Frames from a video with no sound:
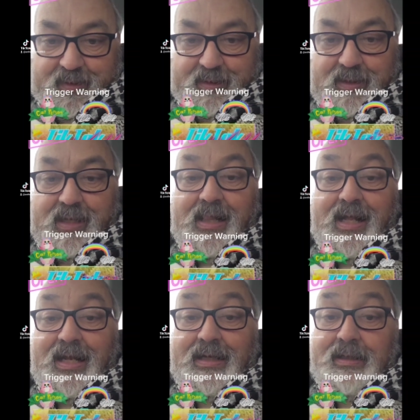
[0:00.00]
Yeah,
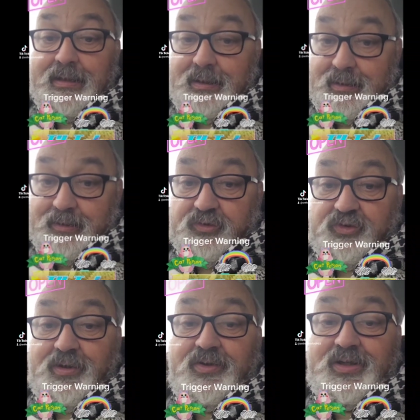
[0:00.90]
and
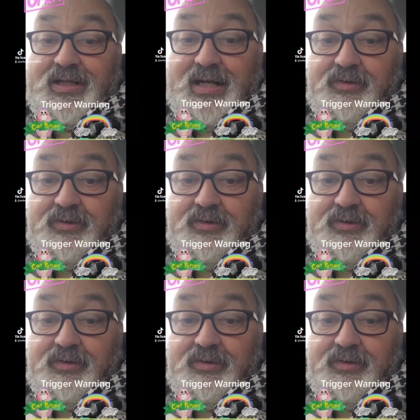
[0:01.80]
started